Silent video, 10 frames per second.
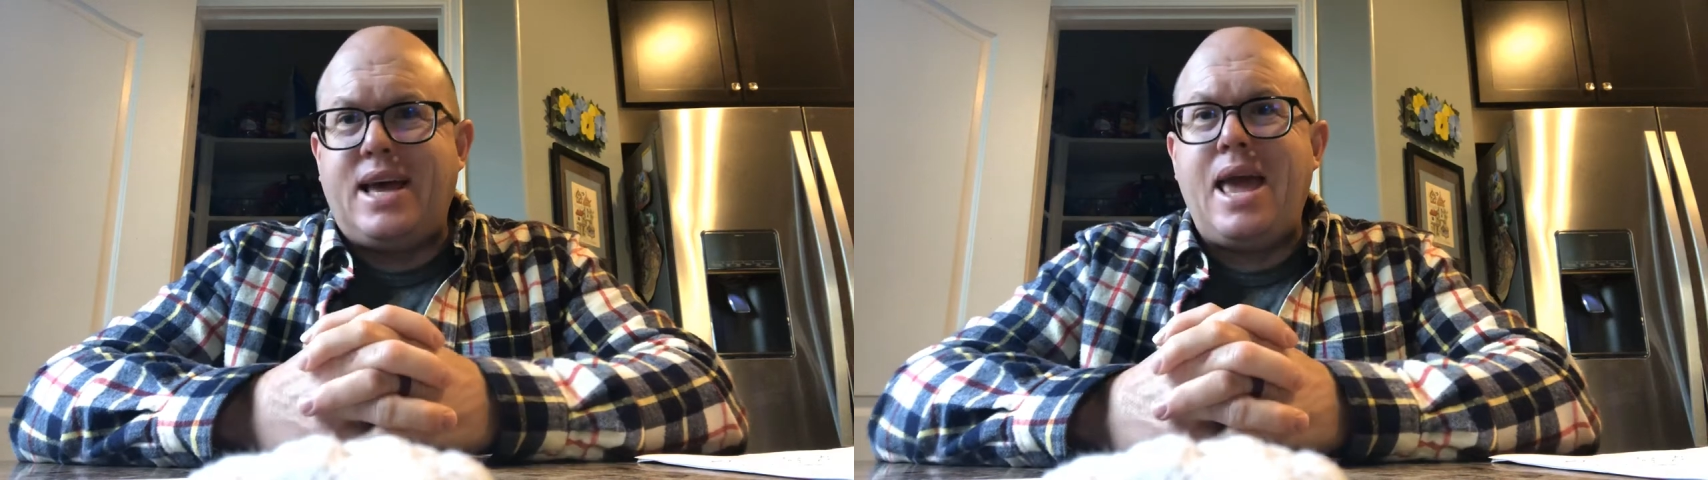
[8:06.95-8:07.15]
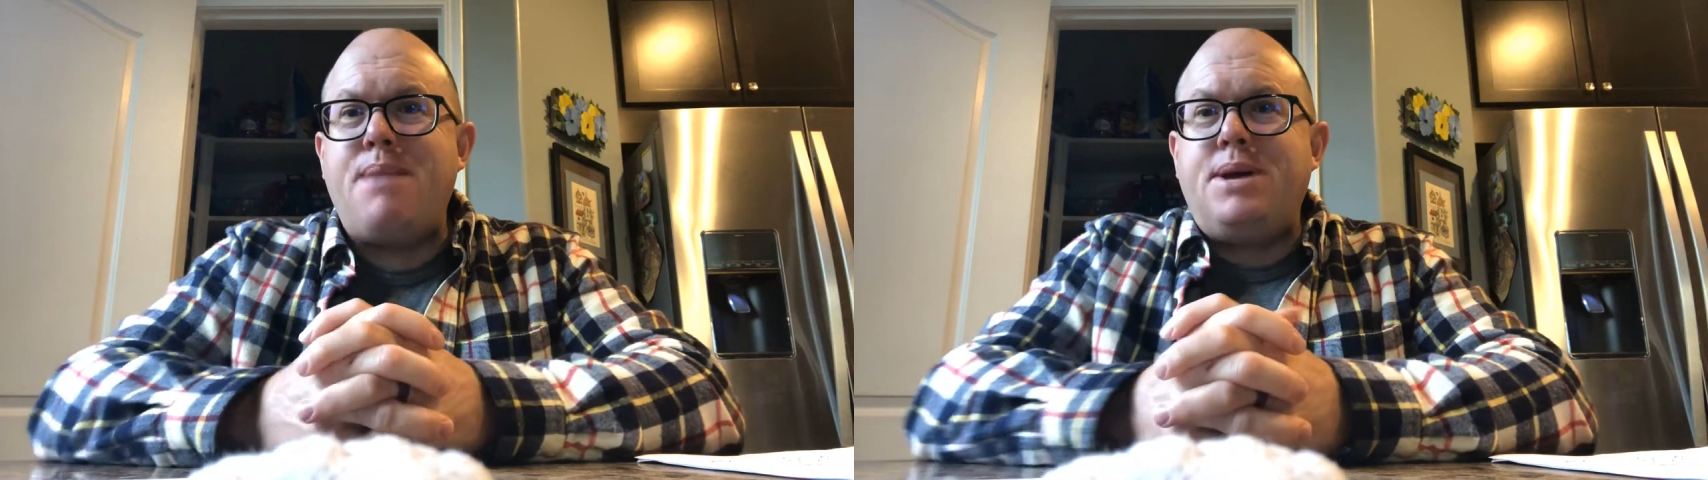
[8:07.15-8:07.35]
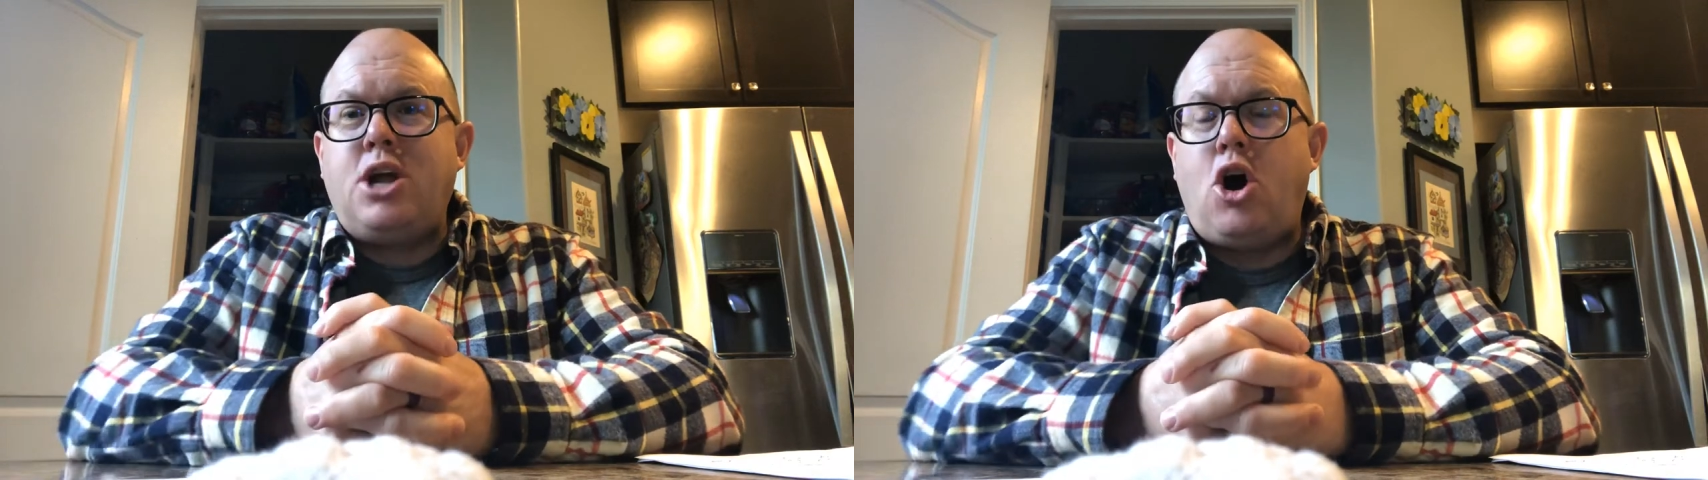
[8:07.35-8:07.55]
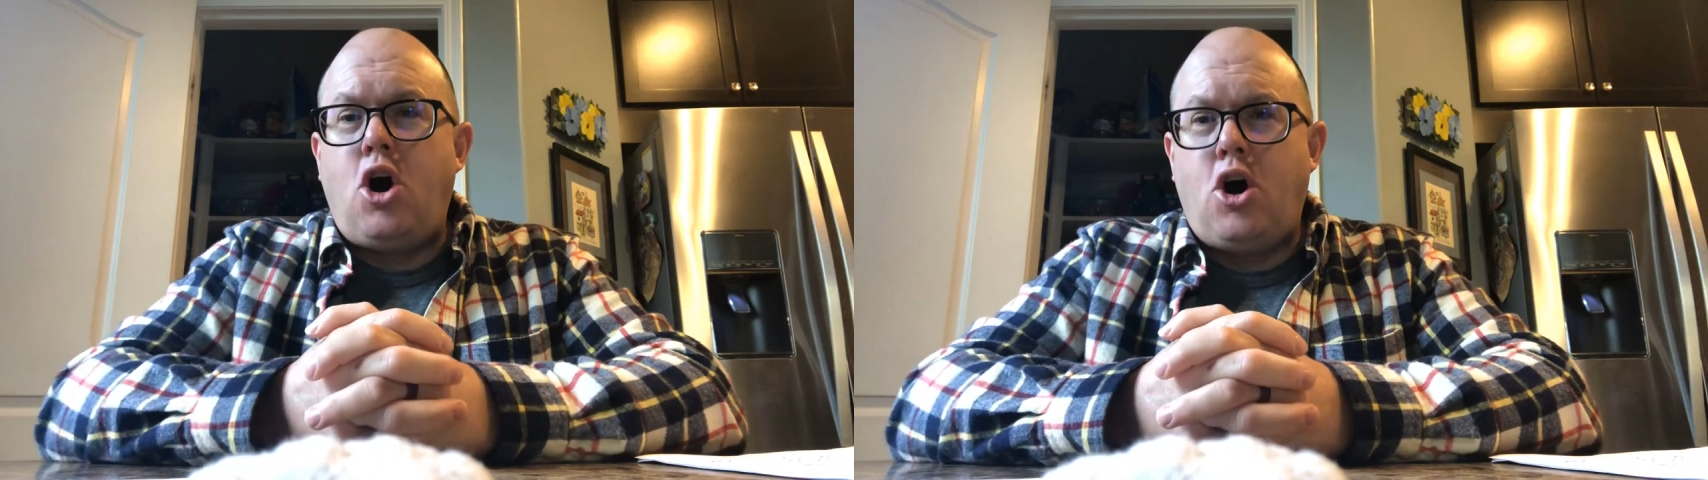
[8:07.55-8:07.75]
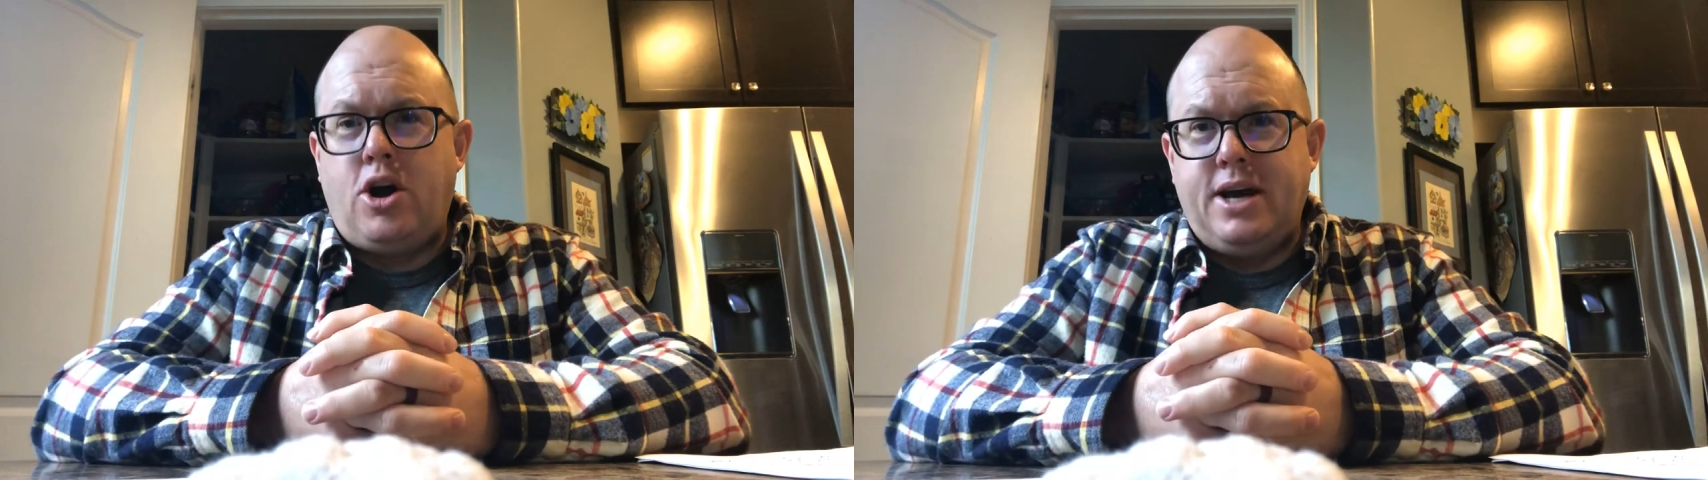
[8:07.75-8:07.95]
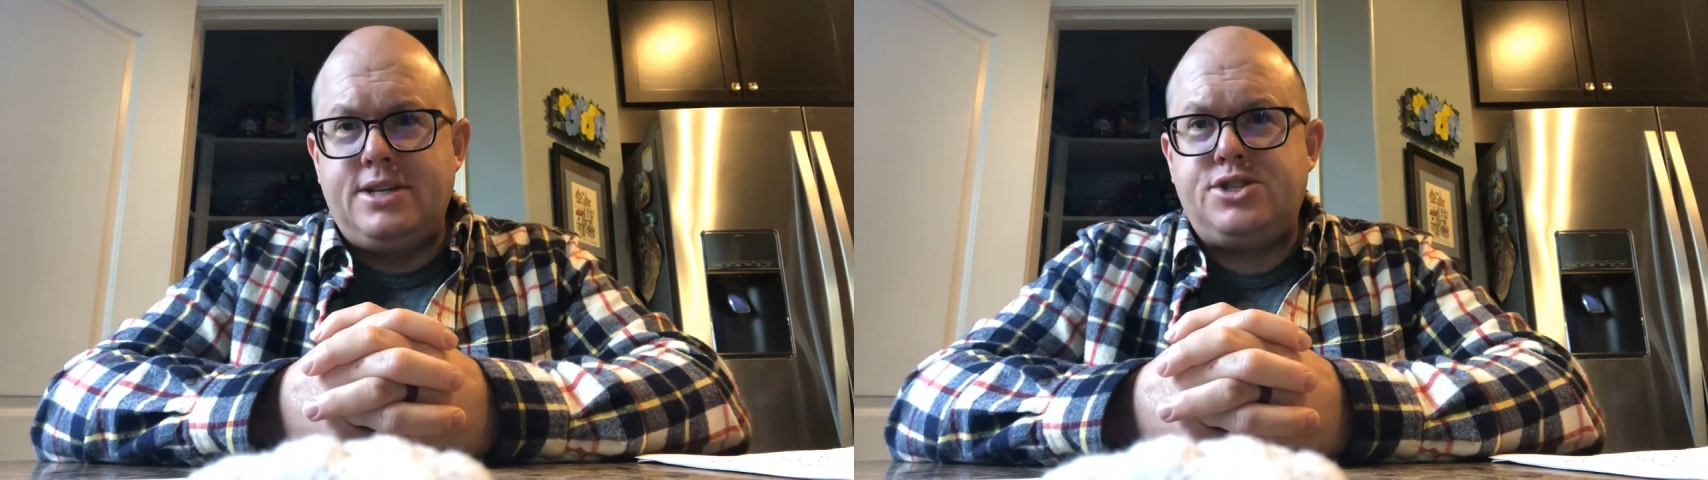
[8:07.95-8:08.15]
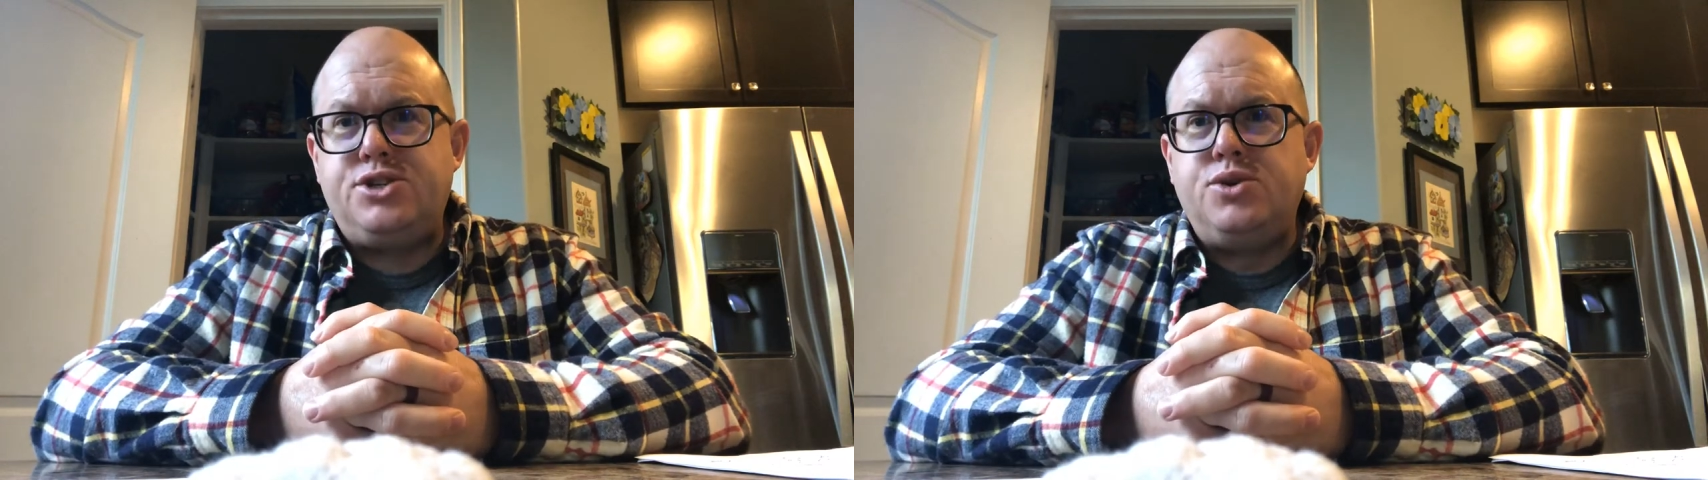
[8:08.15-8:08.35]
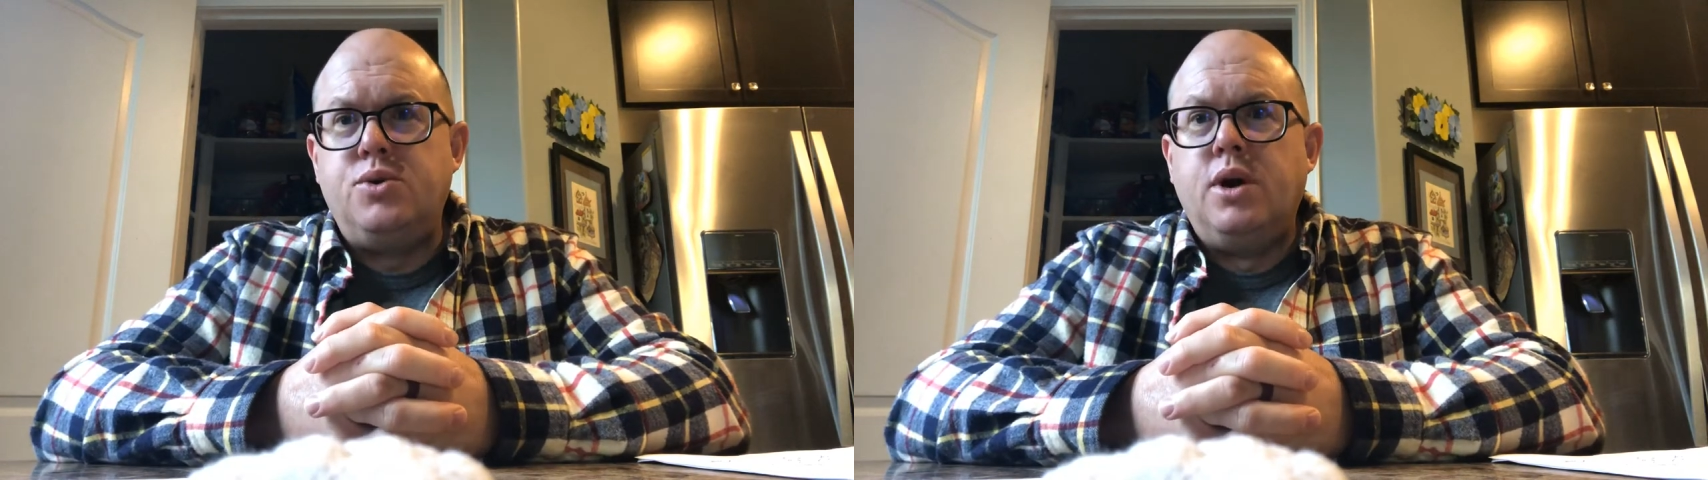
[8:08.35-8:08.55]
hem and haw as
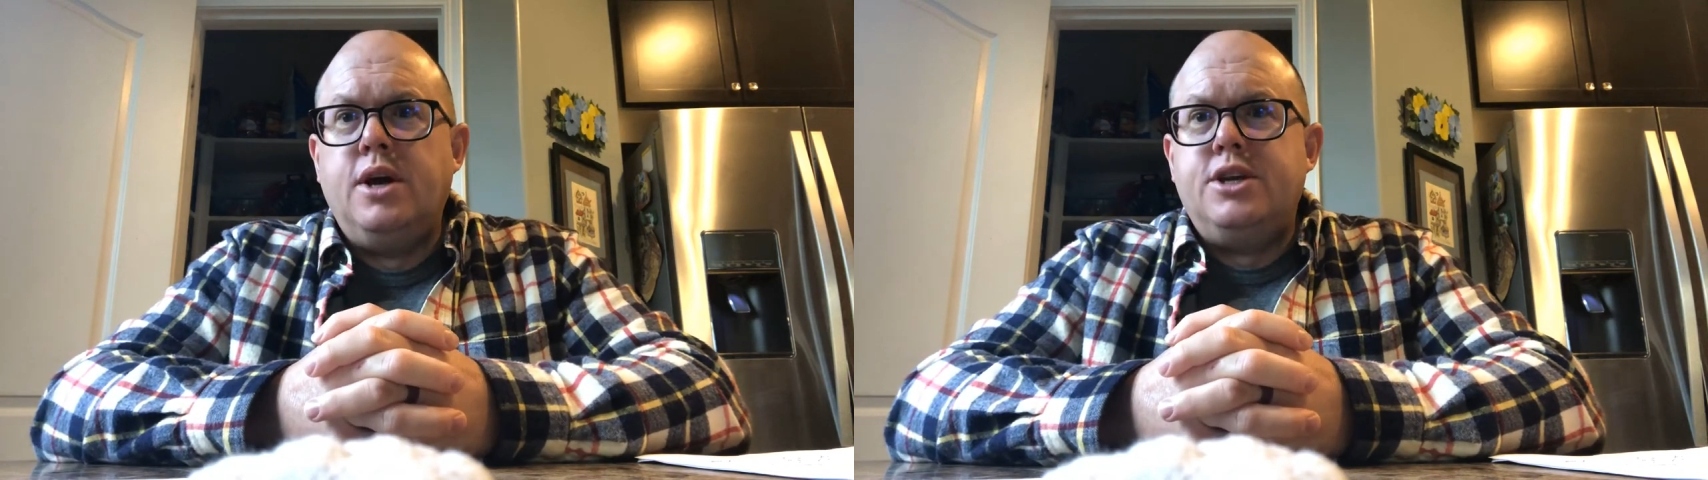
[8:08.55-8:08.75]
to